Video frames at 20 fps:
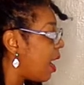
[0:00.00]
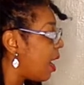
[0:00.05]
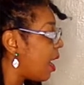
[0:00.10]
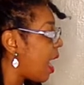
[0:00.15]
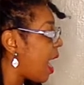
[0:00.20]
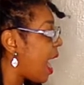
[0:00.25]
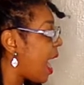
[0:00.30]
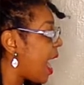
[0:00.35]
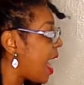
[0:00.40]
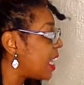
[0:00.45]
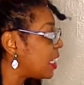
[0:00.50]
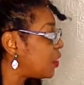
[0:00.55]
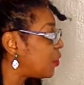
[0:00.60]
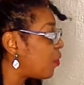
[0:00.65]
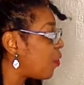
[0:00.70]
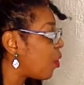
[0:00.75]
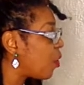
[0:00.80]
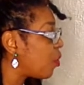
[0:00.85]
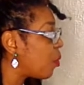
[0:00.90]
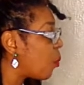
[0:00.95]
As
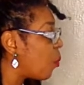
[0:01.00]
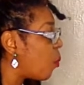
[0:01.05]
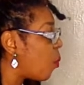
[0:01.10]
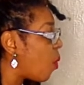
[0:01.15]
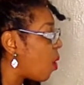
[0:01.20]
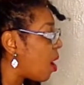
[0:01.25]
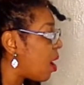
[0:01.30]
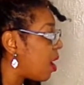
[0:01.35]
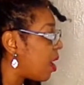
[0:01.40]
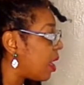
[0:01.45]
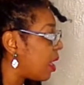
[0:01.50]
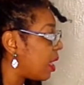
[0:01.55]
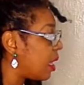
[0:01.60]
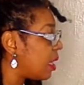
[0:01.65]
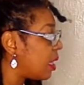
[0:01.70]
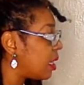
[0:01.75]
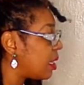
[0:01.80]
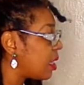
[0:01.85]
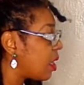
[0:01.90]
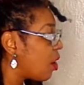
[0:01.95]
for the
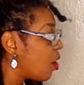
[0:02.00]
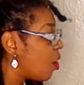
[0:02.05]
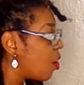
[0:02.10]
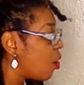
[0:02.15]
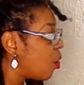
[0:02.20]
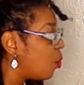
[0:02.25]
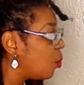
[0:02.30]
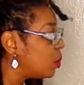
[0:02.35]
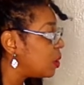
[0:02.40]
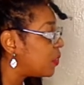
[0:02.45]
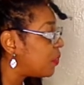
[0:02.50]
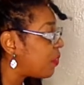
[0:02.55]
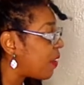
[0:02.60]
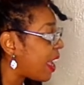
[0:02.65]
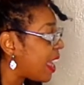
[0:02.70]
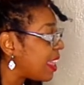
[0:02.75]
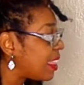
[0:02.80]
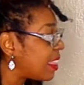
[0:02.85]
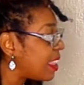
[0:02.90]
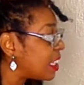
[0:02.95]
one whose
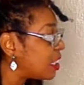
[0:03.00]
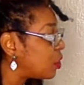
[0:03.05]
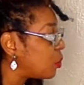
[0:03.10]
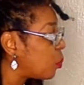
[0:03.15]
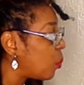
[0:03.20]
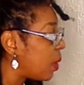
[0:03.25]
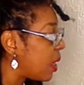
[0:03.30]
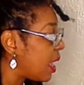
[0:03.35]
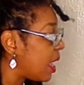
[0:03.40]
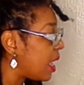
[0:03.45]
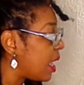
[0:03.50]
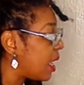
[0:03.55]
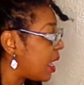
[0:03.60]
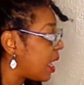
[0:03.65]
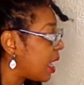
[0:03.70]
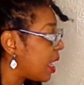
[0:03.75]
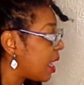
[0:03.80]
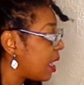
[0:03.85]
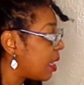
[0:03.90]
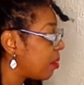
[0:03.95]
faith is weak,
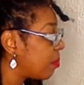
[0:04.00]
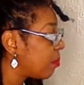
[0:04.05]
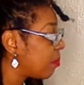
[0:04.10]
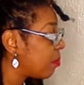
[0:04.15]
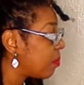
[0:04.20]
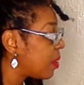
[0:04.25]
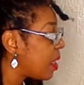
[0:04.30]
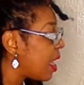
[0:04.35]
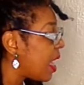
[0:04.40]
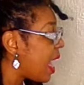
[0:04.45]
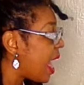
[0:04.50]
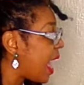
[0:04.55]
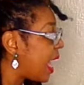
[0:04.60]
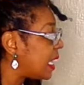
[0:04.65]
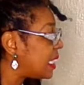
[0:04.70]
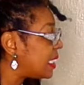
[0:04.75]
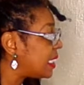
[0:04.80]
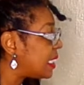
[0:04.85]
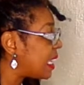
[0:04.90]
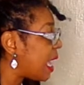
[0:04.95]

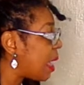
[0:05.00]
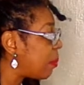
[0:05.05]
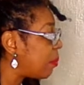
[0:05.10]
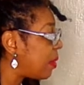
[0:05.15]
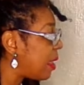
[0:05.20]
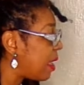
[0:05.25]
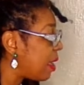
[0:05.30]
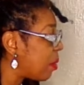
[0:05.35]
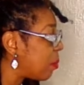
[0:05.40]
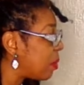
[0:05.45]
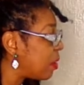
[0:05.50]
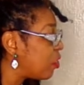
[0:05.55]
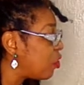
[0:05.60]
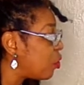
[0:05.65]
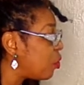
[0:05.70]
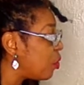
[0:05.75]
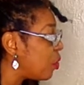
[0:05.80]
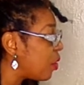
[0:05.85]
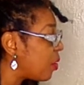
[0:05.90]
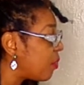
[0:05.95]
accept him into
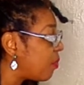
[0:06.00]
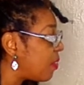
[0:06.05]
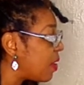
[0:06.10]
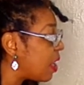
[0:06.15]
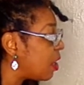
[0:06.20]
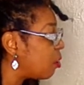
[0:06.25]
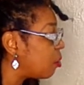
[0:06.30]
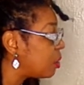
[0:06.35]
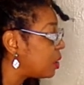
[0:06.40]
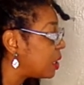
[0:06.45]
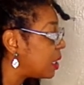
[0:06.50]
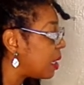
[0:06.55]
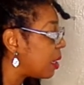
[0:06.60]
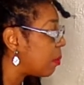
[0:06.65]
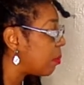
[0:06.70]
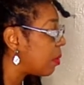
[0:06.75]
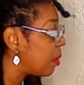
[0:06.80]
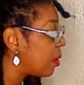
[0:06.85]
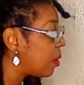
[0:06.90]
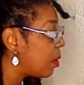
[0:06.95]
your fellowship,
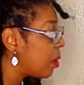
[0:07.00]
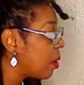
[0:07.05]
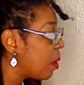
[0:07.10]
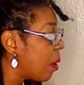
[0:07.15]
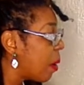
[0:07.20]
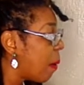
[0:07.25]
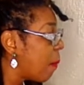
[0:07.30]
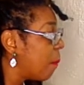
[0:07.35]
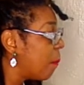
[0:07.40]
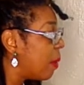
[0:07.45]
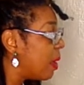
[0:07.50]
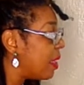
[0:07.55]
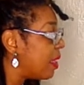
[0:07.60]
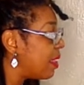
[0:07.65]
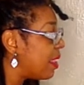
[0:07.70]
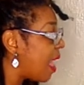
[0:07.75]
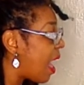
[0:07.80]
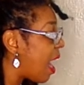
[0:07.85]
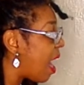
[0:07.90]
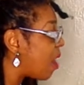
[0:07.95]
but
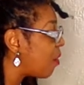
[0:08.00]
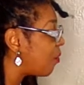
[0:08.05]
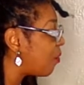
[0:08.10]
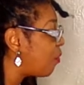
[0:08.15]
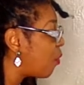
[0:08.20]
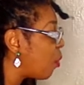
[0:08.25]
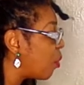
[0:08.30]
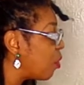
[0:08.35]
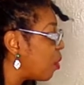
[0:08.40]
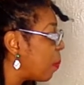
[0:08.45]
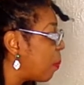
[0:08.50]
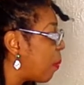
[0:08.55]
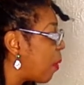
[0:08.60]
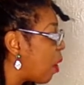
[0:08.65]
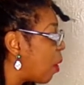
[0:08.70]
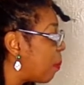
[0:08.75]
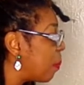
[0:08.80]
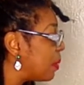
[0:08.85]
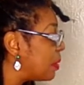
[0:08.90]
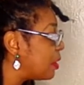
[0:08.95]
not for the
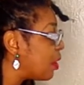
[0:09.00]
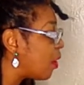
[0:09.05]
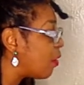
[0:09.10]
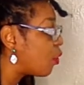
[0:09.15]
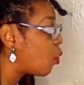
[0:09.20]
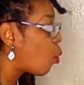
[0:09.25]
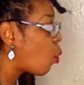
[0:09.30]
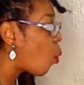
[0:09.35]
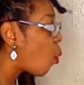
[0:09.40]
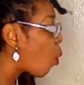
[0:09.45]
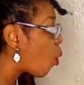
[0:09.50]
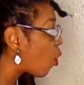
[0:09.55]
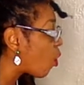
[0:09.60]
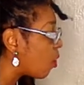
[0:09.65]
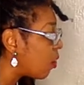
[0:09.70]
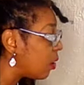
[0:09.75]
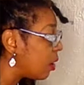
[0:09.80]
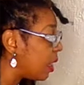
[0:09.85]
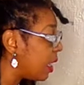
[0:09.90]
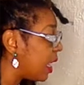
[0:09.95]
purpose of
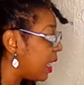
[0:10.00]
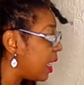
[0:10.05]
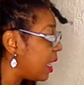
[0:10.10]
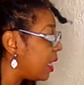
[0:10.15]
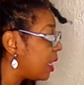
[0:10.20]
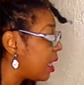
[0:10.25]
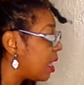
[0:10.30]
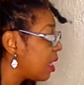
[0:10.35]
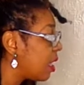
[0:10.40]
quarreling